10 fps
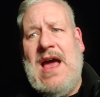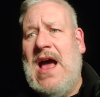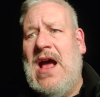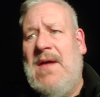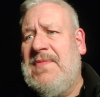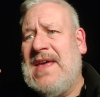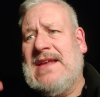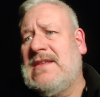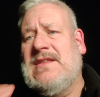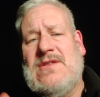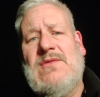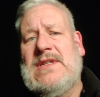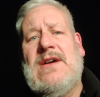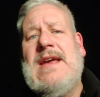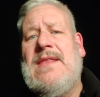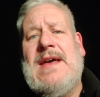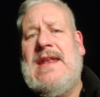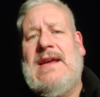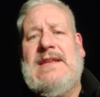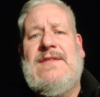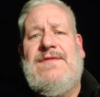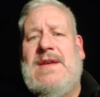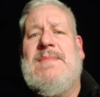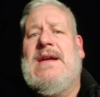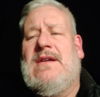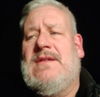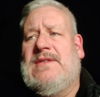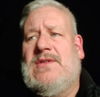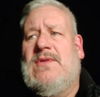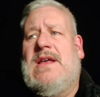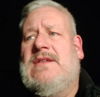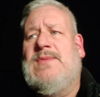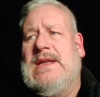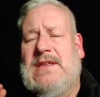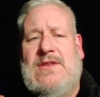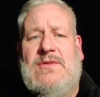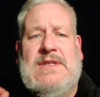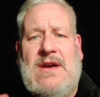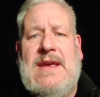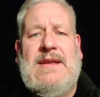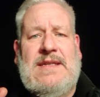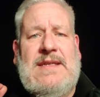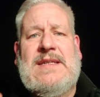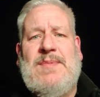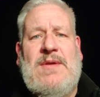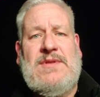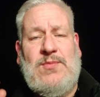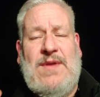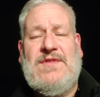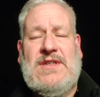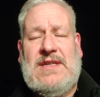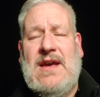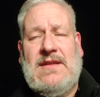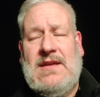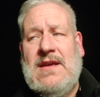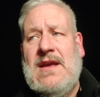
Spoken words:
That does not tie in. That negative feedback I saw last week does not tie into the experience we've just done.